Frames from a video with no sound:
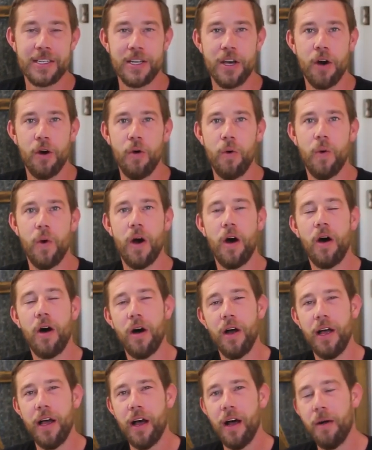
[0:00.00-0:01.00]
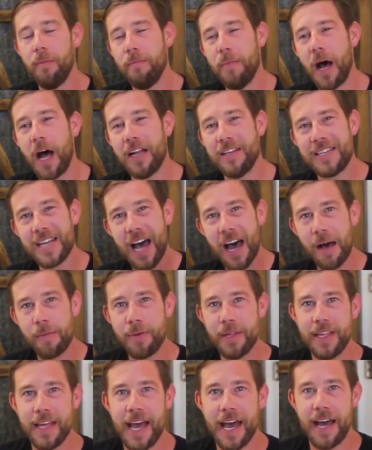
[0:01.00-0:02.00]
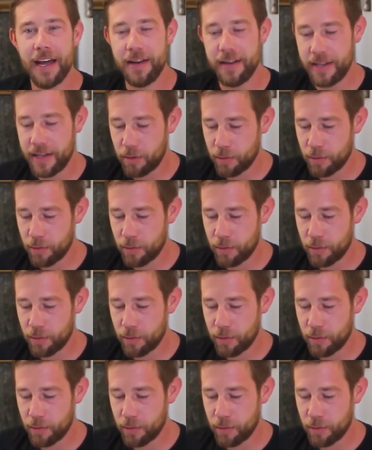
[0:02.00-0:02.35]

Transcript: So um, on top of that,